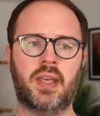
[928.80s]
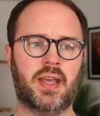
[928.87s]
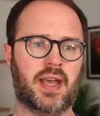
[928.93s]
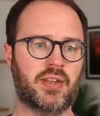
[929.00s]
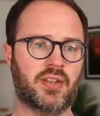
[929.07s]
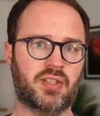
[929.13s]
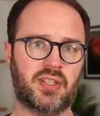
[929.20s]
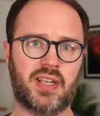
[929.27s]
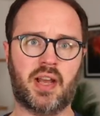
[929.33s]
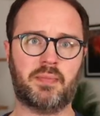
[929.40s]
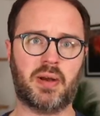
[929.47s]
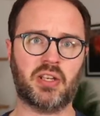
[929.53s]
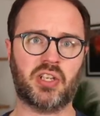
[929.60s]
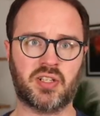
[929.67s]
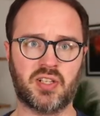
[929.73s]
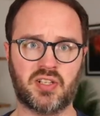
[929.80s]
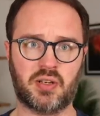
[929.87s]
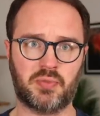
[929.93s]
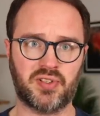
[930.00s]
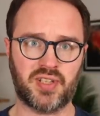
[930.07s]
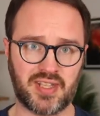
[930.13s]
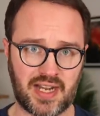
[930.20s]
and you see how much it is and
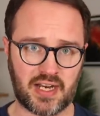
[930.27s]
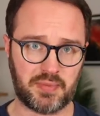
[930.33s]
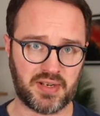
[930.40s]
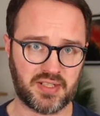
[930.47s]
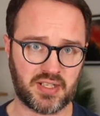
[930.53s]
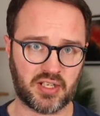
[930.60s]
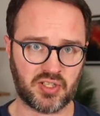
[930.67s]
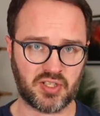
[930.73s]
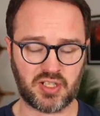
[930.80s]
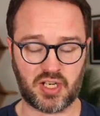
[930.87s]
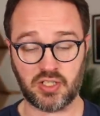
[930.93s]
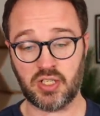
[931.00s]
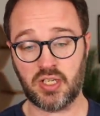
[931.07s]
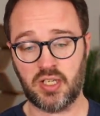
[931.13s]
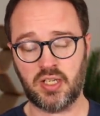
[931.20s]
someone says that'll be such and such